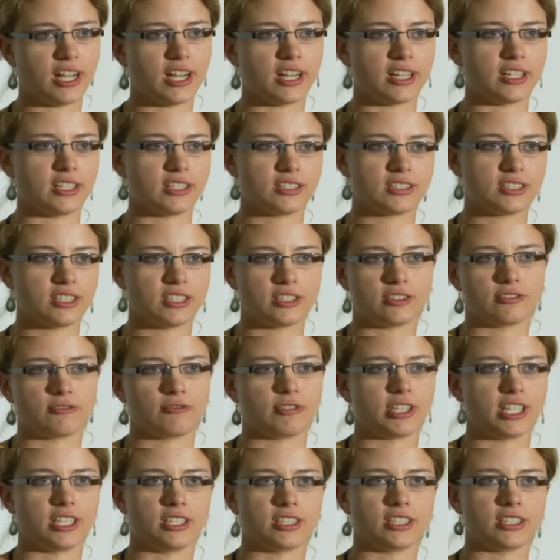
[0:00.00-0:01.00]
I didn't
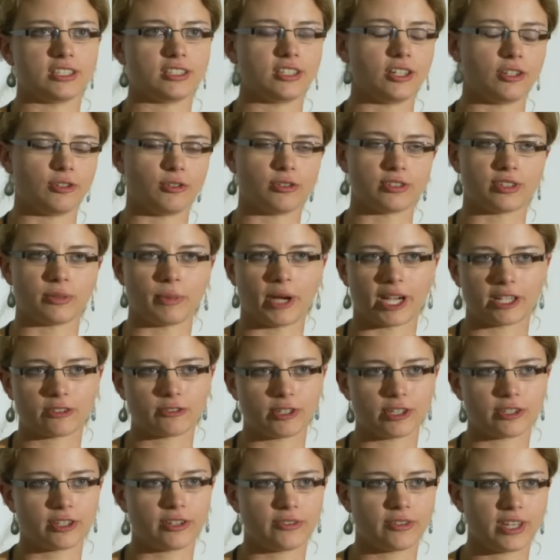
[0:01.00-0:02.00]
really know the
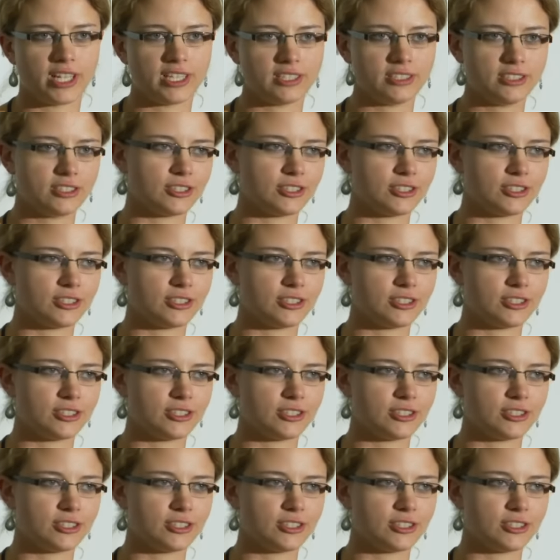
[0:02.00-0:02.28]
background of this.